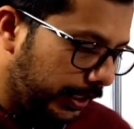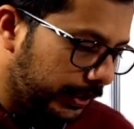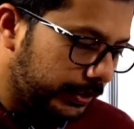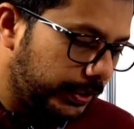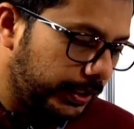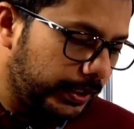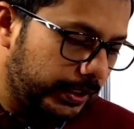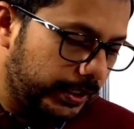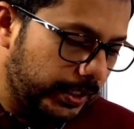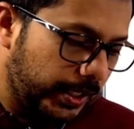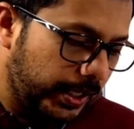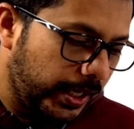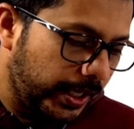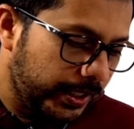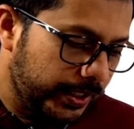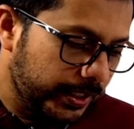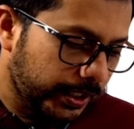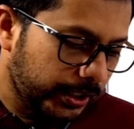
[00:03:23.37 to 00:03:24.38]
The
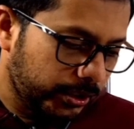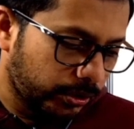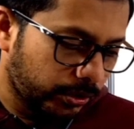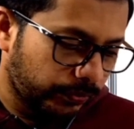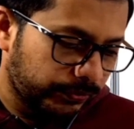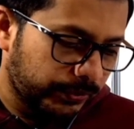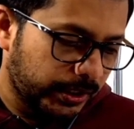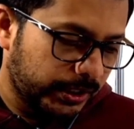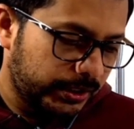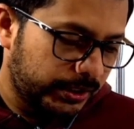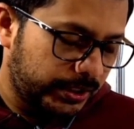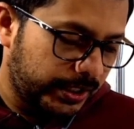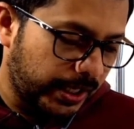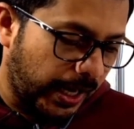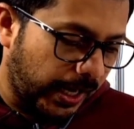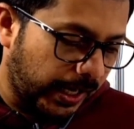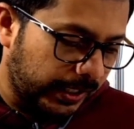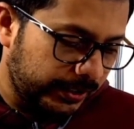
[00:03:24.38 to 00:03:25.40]
gradient of the
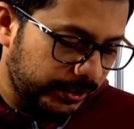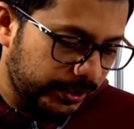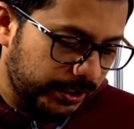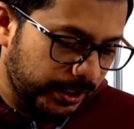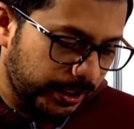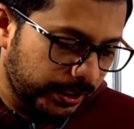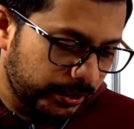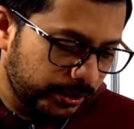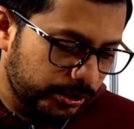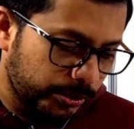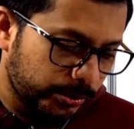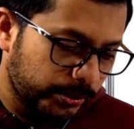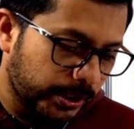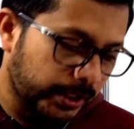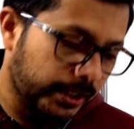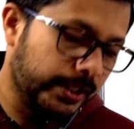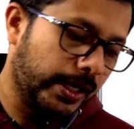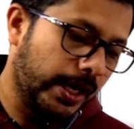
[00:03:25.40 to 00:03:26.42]
tangent to
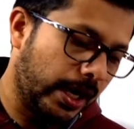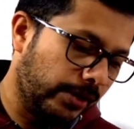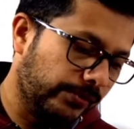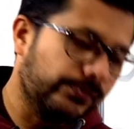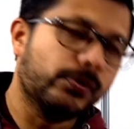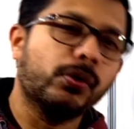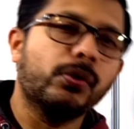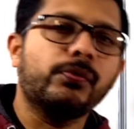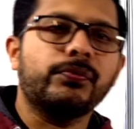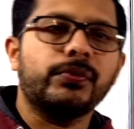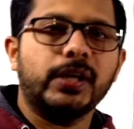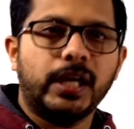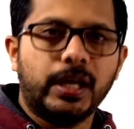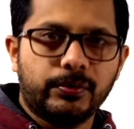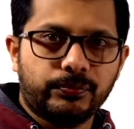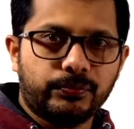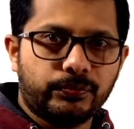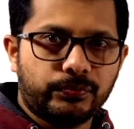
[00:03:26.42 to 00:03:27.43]
the graph of
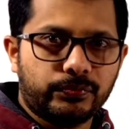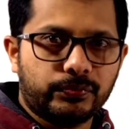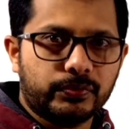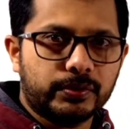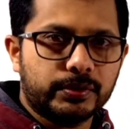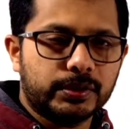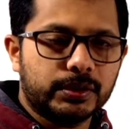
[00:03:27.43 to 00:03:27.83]
f.